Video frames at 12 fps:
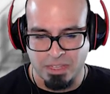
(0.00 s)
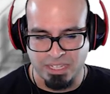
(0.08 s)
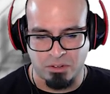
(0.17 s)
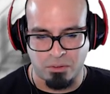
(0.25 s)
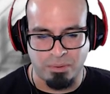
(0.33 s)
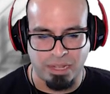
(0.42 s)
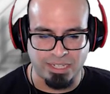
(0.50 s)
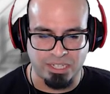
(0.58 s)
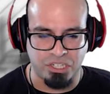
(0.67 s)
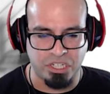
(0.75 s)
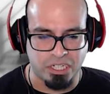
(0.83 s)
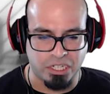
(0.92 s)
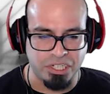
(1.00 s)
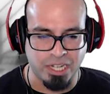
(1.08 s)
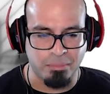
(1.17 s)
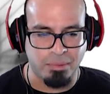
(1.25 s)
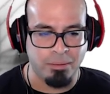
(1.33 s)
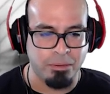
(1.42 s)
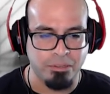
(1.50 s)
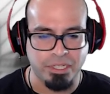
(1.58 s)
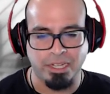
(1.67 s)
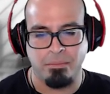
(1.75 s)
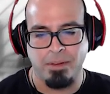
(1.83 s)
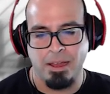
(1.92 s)
This old place is just a jelly bean
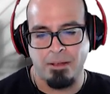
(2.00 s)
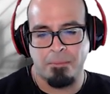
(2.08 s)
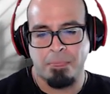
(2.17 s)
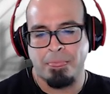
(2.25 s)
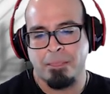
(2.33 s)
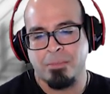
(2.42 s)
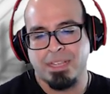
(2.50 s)
museum now.